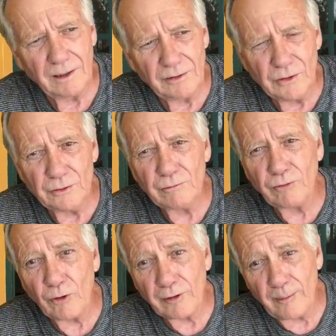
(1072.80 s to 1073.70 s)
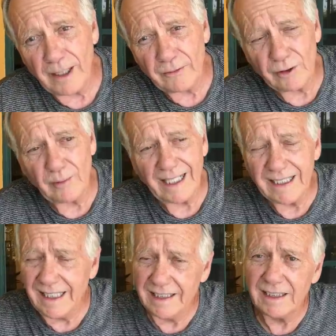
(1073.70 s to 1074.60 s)
new fourth bedroom.
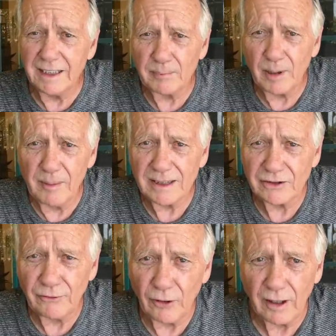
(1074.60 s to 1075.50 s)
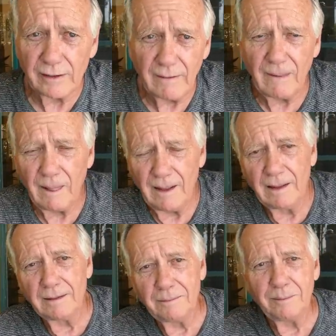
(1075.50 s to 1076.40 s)
And he did get permits for it,
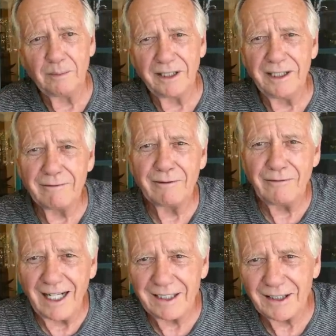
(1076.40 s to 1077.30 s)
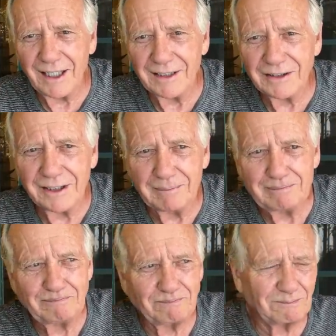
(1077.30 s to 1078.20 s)
but he never finalized them.
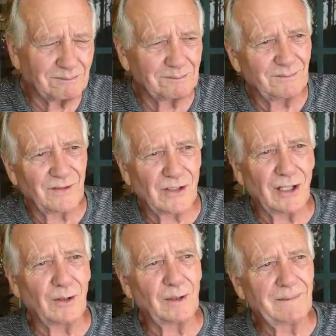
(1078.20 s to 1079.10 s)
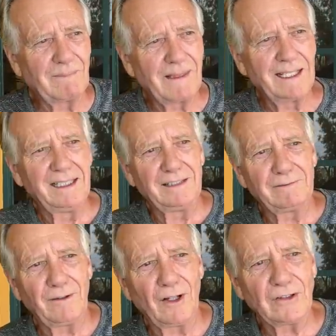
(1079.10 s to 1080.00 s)
So it
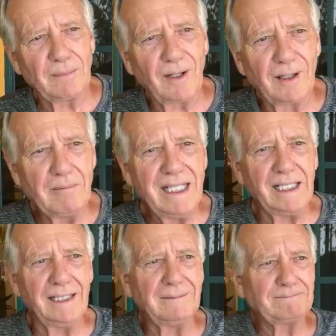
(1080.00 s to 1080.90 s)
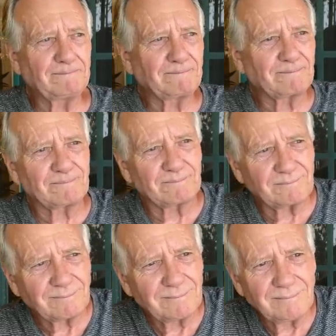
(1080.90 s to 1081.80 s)
falls upon me
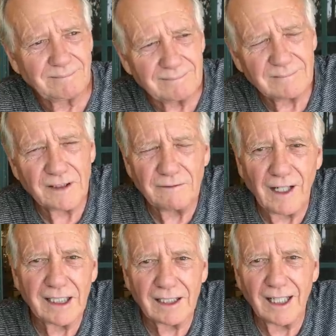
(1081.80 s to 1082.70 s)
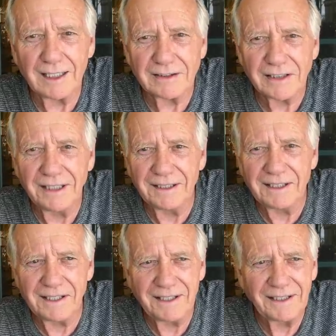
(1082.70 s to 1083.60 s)
to finalize
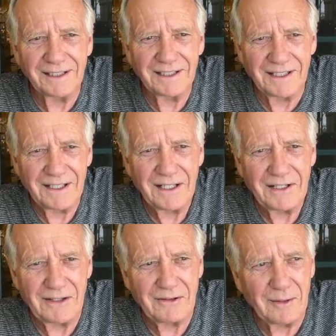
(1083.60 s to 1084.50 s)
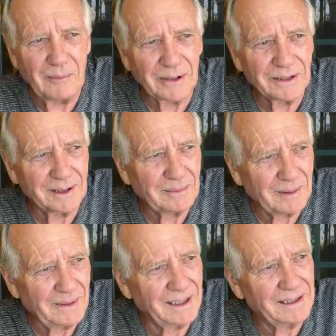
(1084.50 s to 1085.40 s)
the building
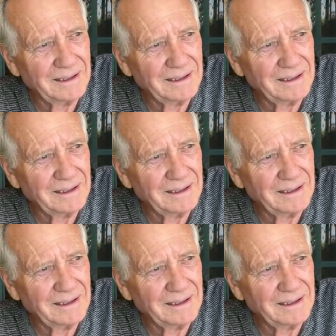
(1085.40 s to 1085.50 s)
permit.